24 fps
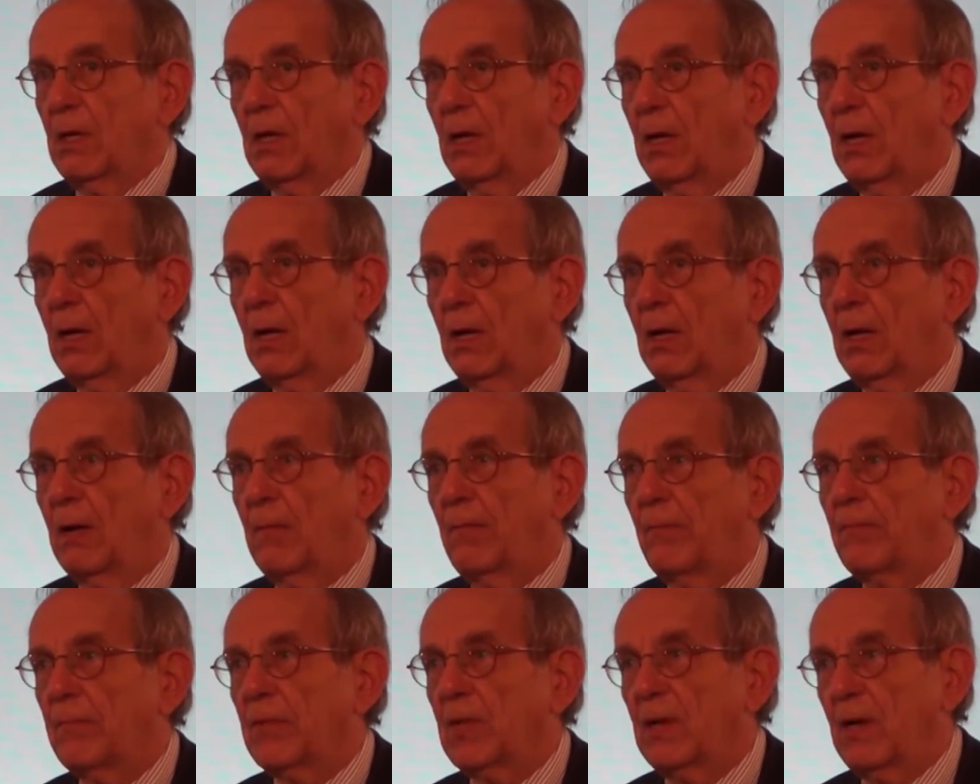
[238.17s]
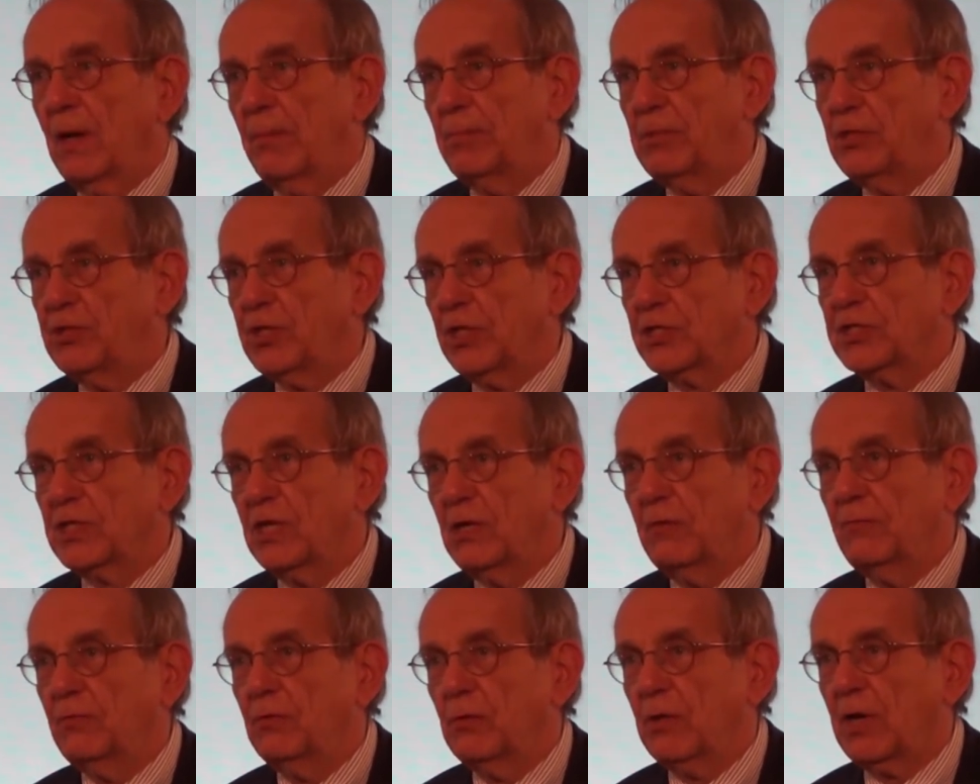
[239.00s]
Let me just
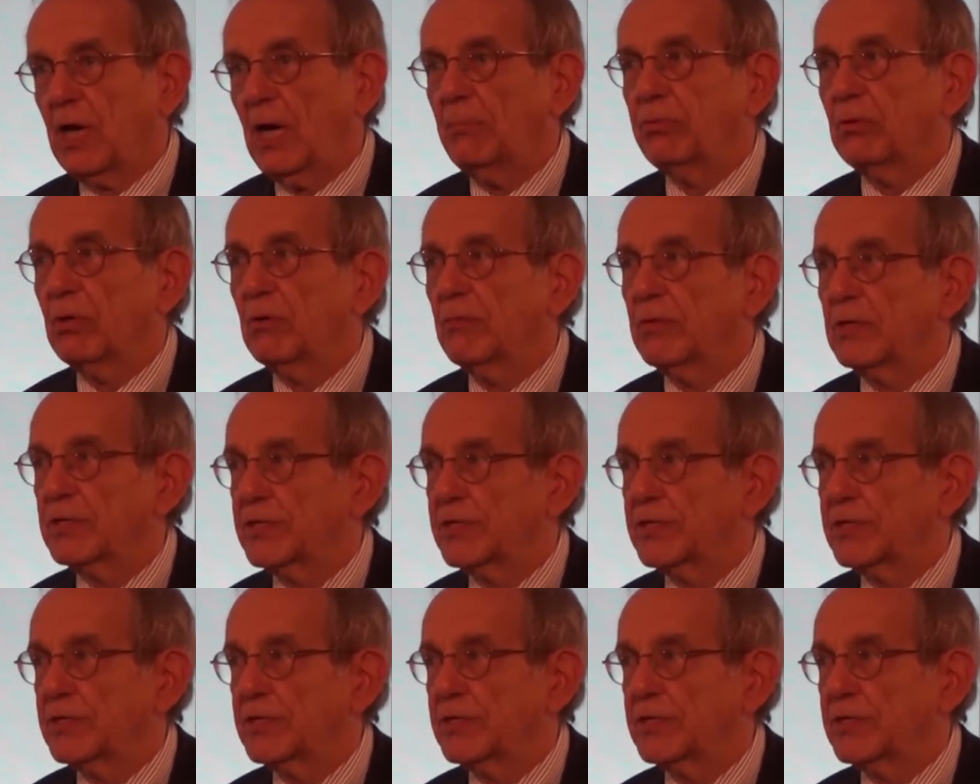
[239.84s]
give you a couple of